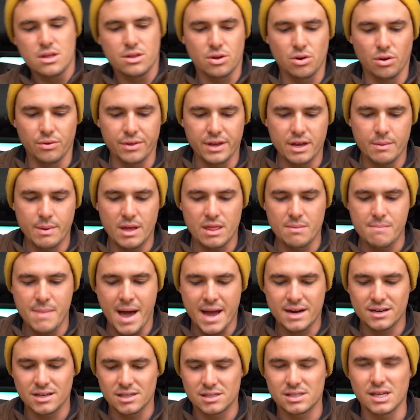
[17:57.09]
Cool thing about the
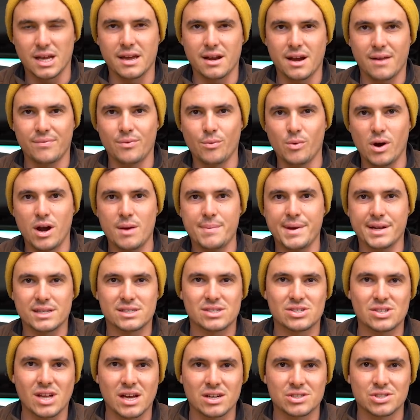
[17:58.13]
magnets are you don't have to worry about
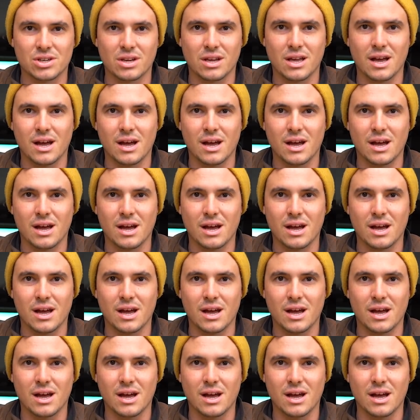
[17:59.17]
suction